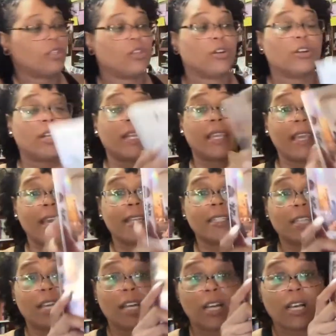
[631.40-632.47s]
You're going to
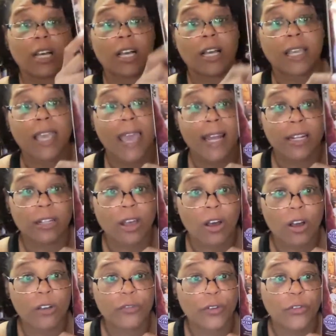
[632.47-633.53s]
get a
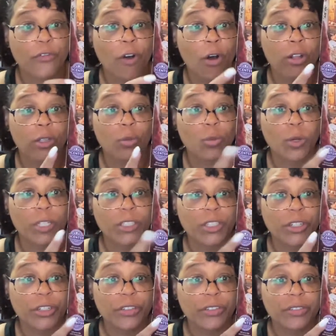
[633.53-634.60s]
catalog for fall and
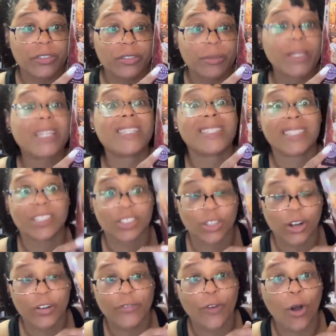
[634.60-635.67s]
winter because it
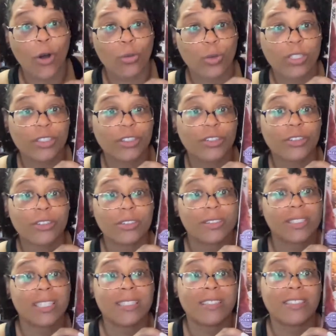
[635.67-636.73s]
start fall winter
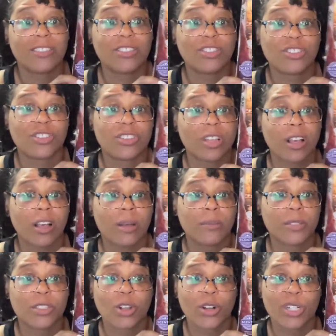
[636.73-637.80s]
seasons
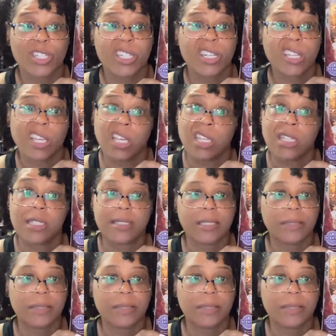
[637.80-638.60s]
um, started in